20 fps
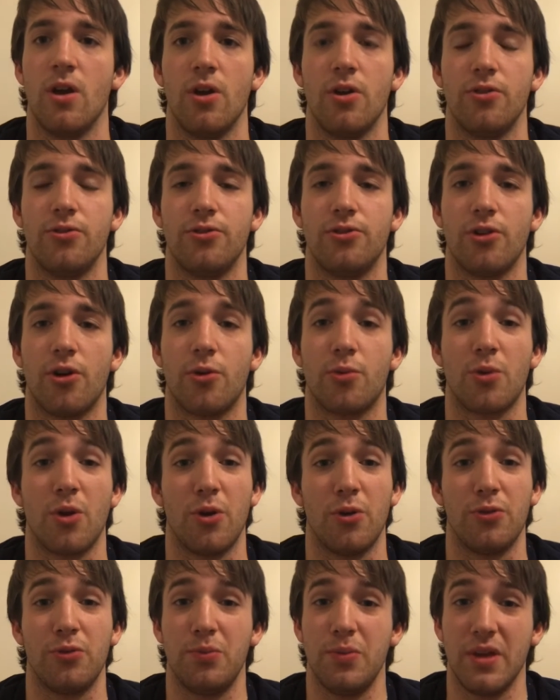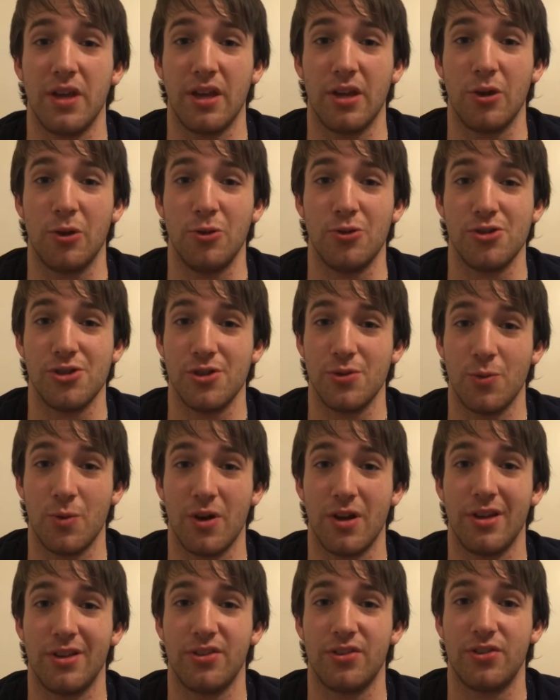So Rose, being who she
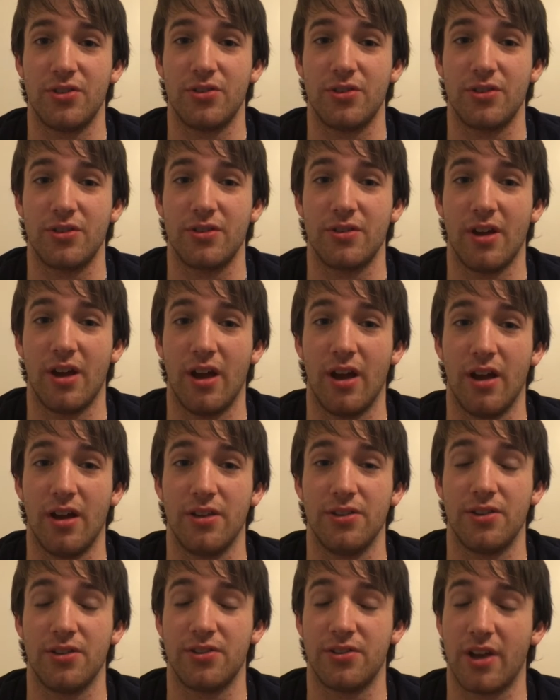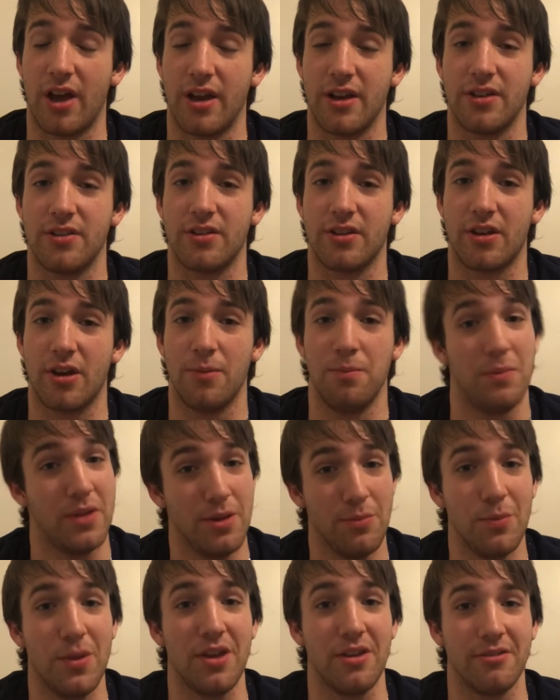was, decided to come
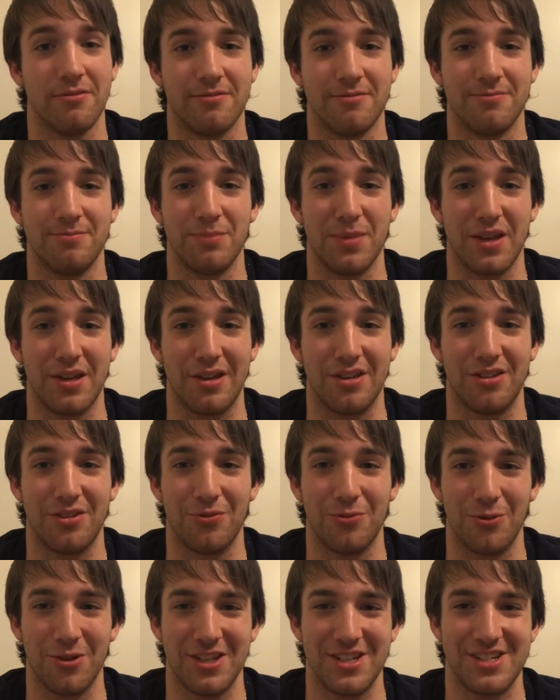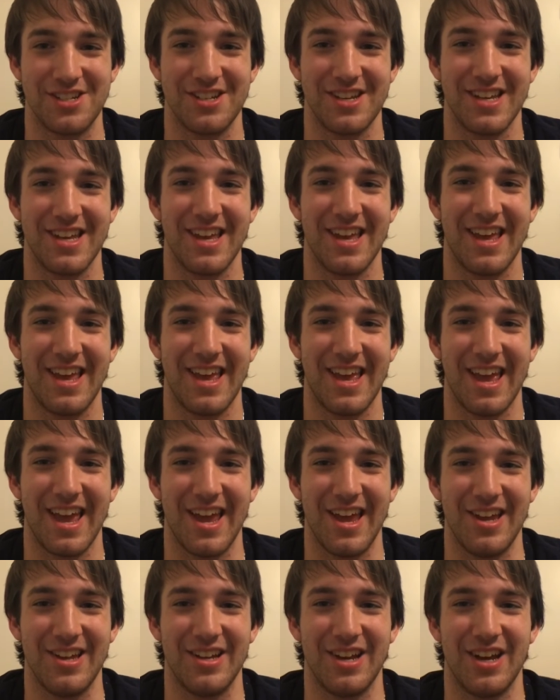meet me, because of which,
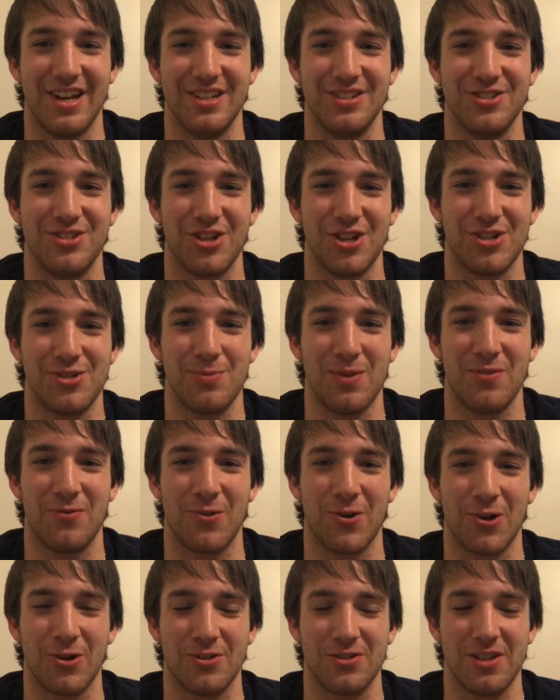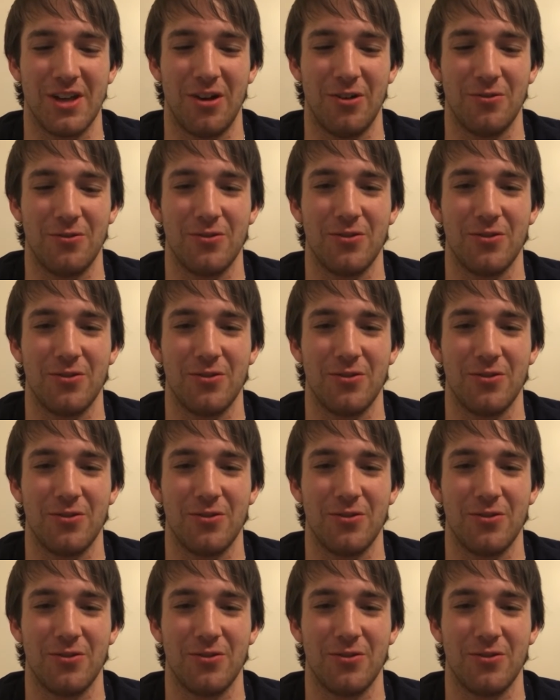and judge me for herself.